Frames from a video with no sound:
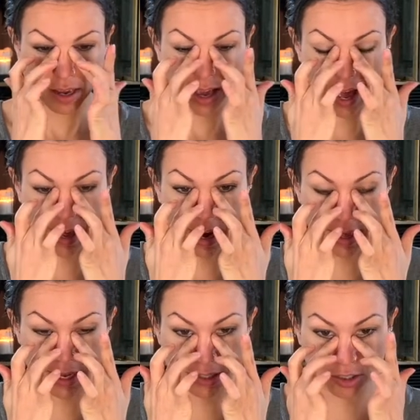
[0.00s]
And I
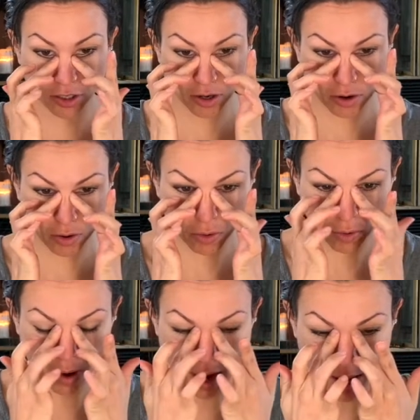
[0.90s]
like to
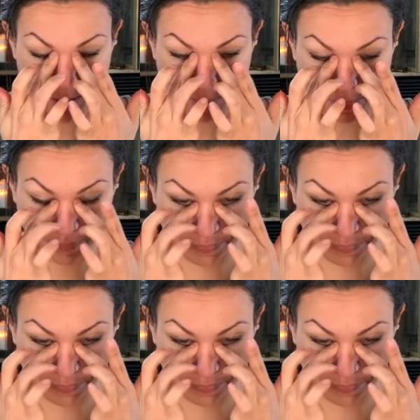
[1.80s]
go, I'm